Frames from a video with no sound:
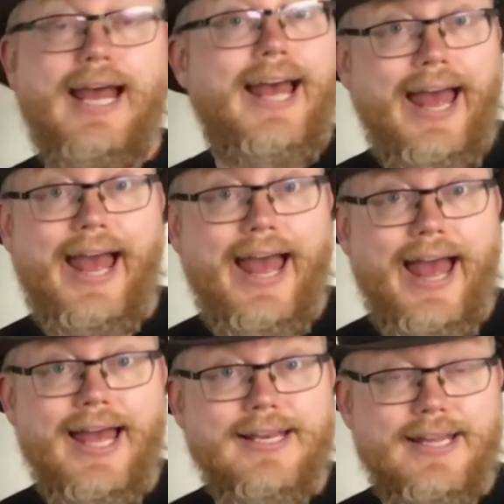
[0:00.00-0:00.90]

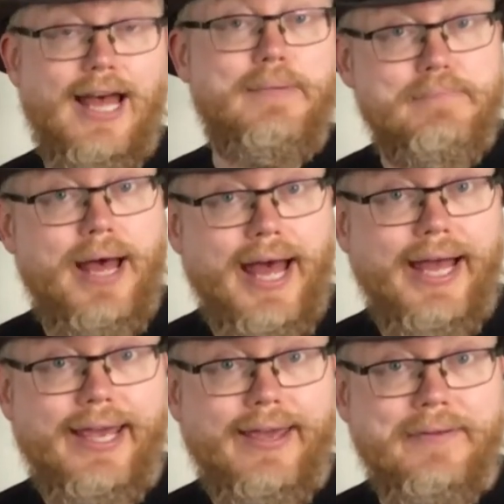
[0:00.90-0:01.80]
And I'm
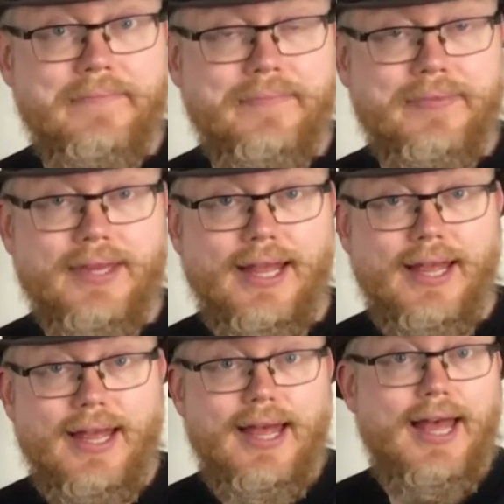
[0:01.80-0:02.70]
back.
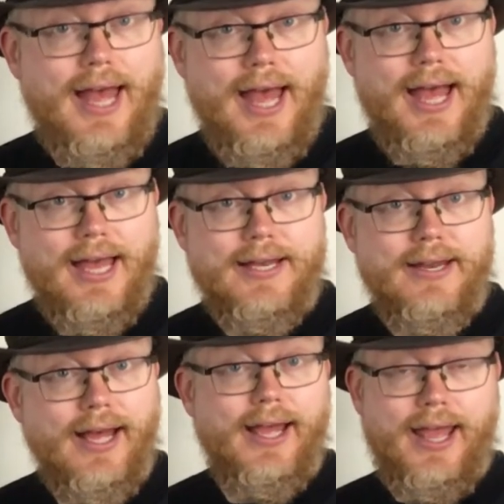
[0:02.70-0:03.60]
And
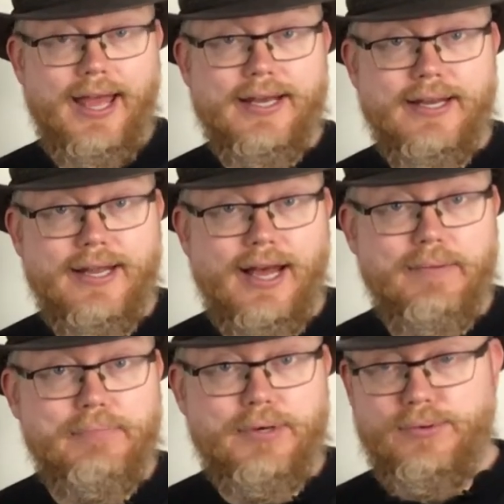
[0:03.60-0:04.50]
I ended
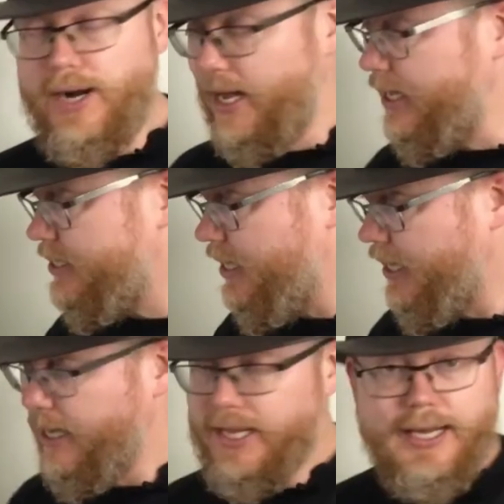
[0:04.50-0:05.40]
up
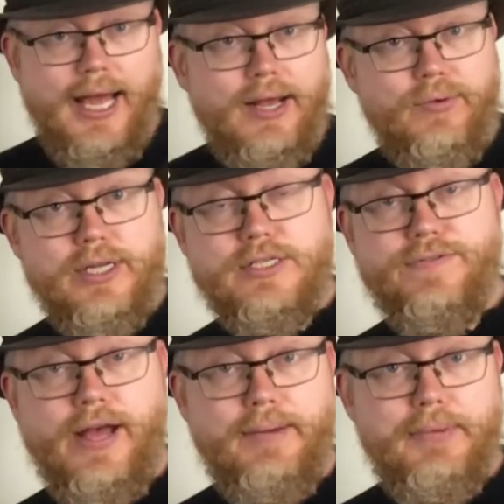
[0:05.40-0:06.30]
writing language
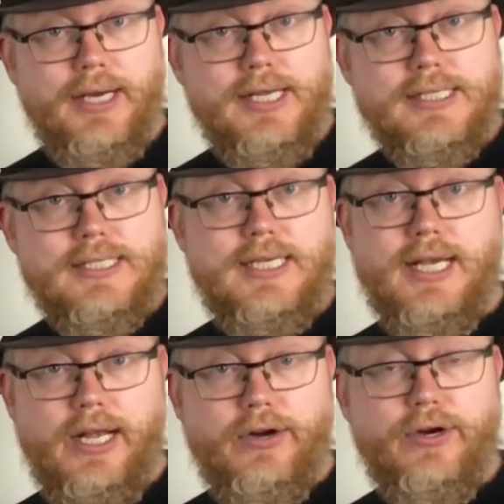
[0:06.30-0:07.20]
families
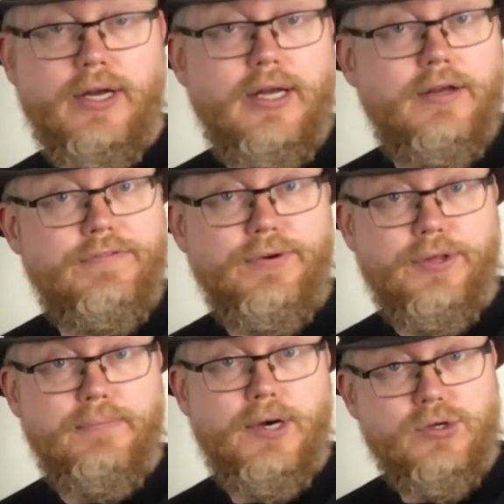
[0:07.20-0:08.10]
here for
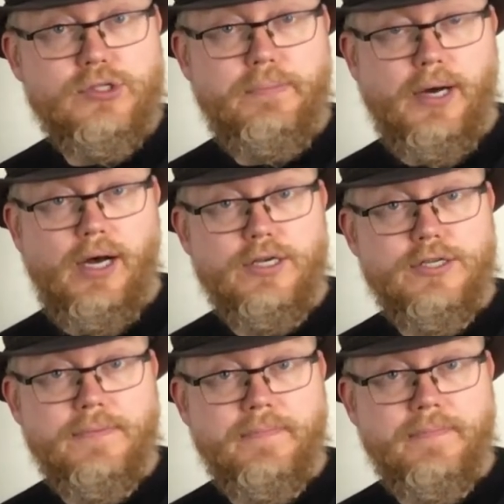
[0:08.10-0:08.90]
the most part.